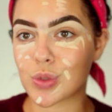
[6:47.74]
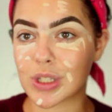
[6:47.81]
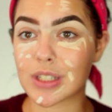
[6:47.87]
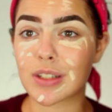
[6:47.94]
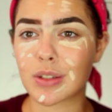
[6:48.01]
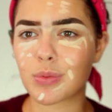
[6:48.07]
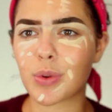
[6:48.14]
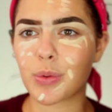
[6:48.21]

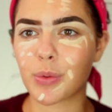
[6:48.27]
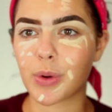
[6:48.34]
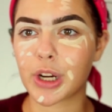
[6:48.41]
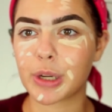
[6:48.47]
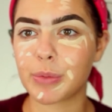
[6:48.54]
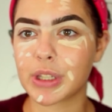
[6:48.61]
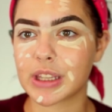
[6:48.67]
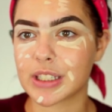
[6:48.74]
this is what we're
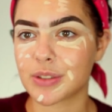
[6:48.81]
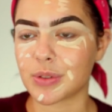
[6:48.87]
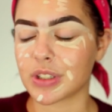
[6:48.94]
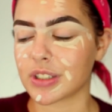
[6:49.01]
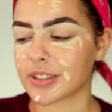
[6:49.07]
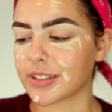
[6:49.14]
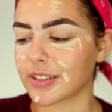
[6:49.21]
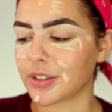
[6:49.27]
working with. This one
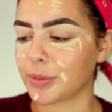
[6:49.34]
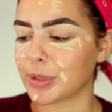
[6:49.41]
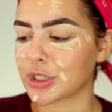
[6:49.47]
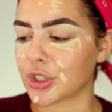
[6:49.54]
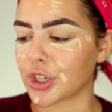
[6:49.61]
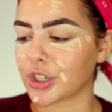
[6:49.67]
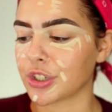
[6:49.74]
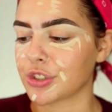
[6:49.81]
looks a little
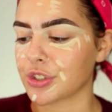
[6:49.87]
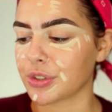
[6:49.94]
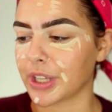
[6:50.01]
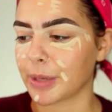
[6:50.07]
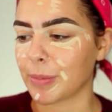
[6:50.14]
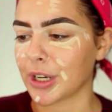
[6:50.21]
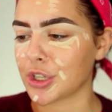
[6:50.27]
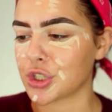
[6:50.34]
bit darker too.
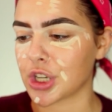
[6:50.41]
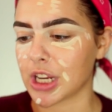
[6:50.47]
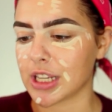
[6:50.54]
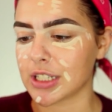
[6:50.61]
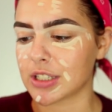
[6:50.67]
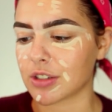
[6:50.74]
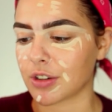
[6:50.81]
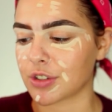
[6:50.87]
Like, my
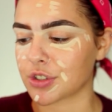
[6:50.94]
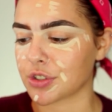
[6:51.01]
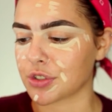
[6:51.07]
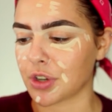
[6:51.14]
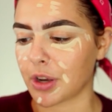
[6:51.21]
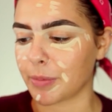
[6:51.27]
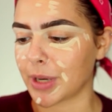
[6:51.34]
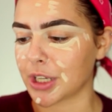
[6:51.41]
shades are
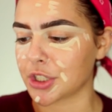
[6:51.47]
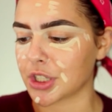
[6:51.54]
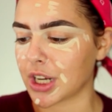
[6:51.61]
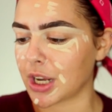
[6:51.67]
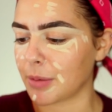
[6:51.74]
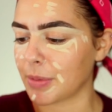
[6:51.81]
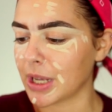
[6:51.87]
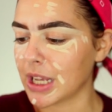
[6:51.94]
just not matching
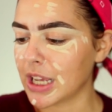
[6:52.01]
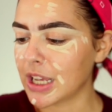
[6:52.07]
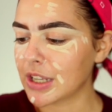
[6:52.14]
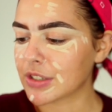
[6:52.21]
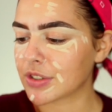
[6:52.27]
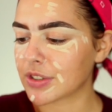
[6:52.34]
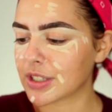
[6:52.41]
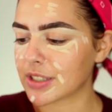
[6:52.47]
up.
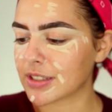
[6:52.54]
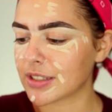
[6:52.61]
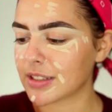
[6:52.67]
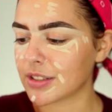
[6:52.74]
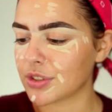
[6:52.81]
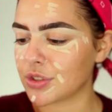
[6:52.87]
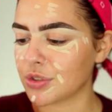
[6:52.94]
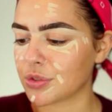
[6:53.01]
So this
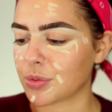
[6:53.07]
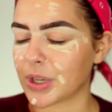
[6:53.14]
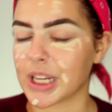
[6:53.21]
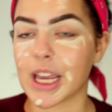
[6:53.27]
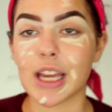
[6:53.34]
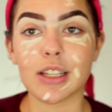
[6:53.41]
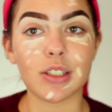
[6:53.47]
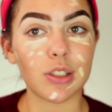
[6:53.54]
is in two
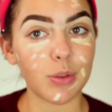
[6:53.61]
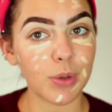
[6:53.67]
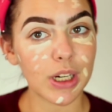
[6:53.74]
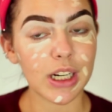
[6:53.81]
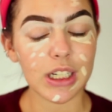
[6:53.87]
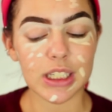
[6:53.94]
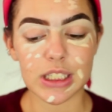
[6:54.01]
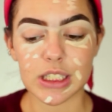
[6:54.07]
twenty-eight. So we're
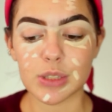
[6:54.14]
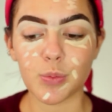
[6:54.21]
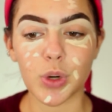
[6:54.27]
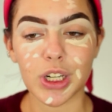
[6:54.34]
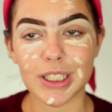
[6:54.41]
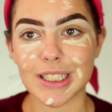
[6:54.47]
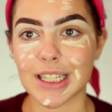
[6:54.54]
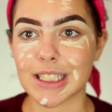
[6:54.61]
gonna
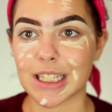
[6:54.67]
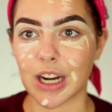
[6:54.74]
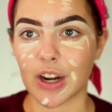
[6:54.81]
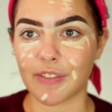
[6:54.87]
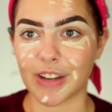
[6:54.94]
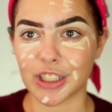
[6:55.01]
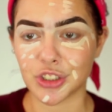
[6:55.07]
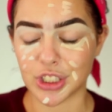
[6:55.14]
we're gonna test it out.
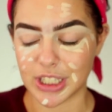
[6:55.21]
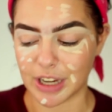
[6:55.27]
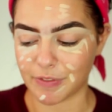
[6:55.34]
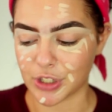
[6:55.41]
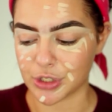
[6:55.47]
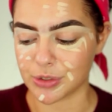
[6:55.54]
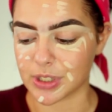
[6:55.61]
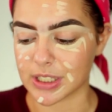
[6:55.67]
I've actually
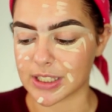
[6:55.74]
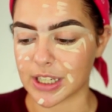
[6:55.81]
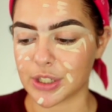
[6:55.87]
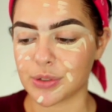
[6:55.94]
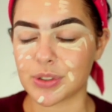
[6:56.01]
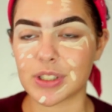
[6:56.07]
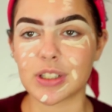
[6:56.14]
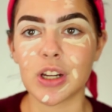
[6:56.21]
never used this. I
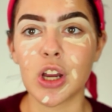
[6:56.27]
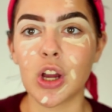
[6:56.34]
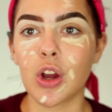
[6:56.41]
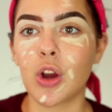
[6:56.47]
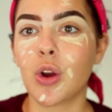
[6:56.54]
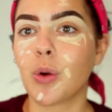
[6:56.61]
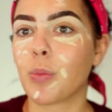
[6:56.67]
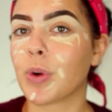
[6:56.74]
used
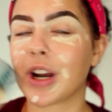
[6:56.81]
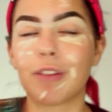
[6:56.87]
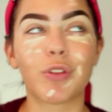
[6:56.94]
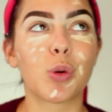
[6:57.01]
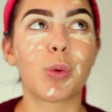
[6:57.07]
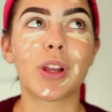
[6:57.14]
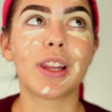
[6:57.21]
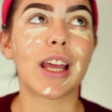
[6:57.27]

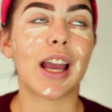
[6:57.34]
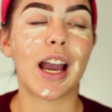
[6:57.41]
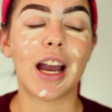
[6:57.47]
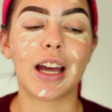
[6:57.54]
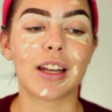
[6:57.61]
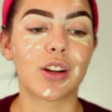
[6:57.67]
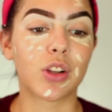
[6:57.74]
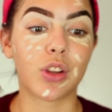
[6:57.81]
whatever one they
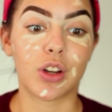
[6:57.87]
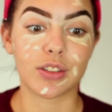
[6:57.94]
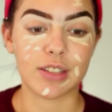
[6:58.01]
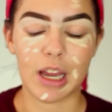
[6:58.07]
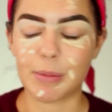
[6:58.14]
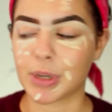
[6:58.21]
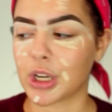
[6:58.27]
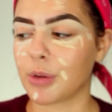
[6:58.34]
had a long
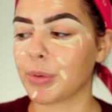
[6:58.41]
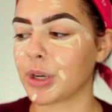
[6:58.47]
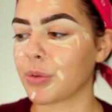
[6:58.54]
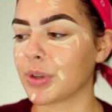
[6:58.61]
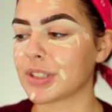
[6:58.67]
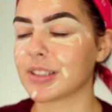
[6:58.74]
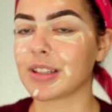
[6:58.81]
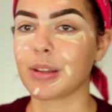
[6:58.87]
time ago, but
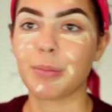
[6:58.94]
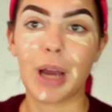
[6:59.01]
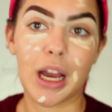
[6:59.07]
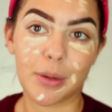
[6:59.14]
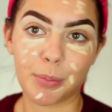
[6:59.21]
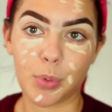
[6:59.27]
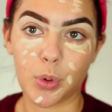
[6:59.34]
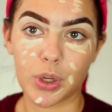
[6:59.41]
it wasn't the
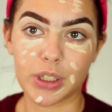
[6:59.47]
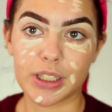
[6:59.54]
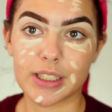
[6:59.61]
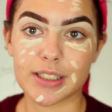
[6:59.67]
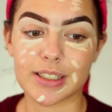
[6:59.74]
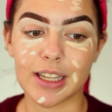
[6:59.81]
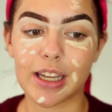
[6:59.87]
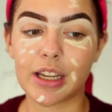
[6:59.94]
matte and
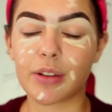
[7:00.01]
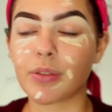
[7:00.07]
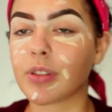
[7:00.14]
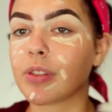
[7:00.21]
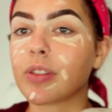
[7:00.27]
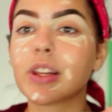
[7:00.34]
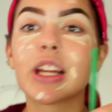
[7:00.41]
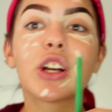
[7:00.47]
poreless. Like,
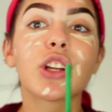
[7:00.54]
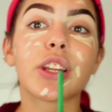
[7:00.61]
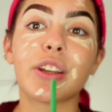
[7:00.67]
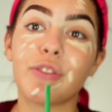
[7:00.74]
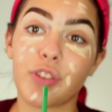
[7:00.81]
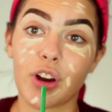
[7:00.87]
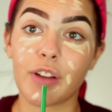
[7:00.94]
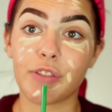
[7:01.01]

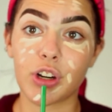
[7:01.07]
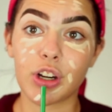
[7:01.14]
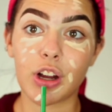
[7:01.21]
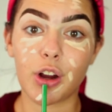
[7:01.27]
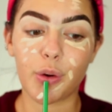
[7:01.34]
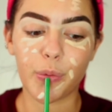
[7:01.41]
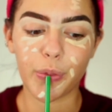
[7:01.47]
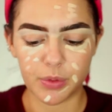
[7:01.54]
literally forever
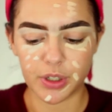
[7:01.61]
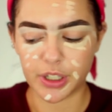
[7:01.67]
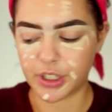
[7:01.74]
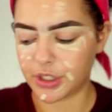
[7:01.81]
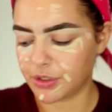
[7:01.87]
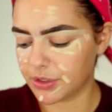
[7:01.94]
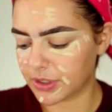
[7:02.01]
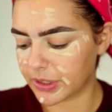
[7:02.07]
ago. We're
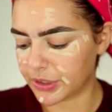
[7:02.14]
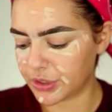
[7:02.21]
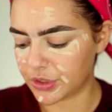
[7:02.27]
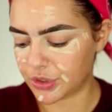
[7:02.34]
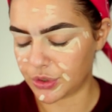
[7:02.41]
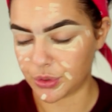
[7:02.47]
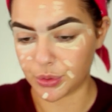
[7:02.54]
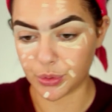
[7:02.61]
gonna use
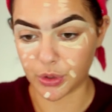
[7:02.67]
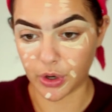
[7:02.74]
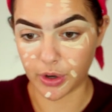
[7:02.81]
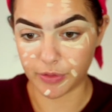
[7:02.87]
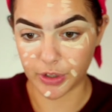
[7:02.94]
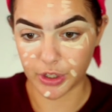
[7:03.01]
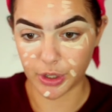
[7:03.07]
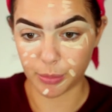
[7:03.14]
this to
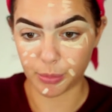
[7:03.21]
carve out